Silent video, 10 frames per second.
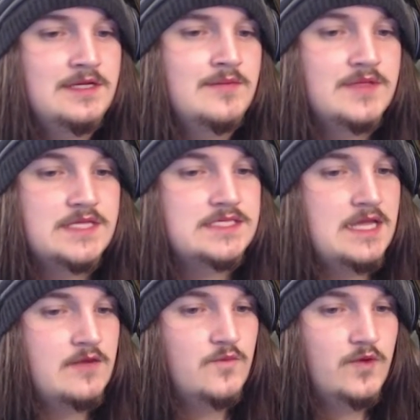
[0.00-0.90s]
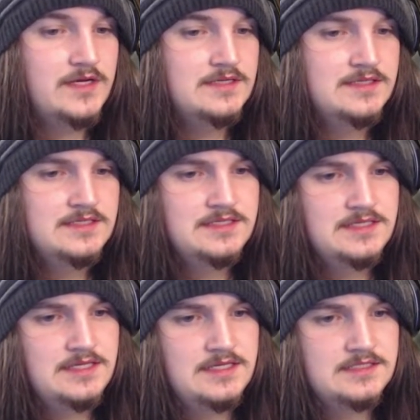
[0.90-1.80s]
But the second one
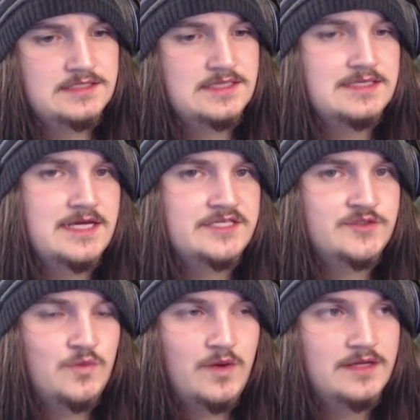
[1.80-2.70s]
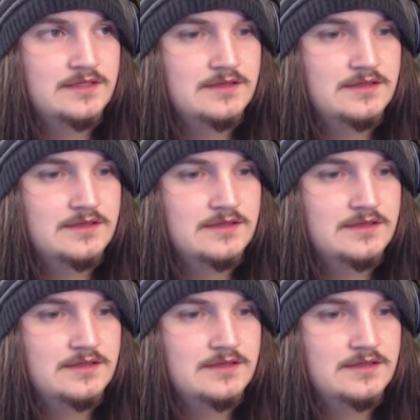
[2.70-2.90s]
is the dash 1,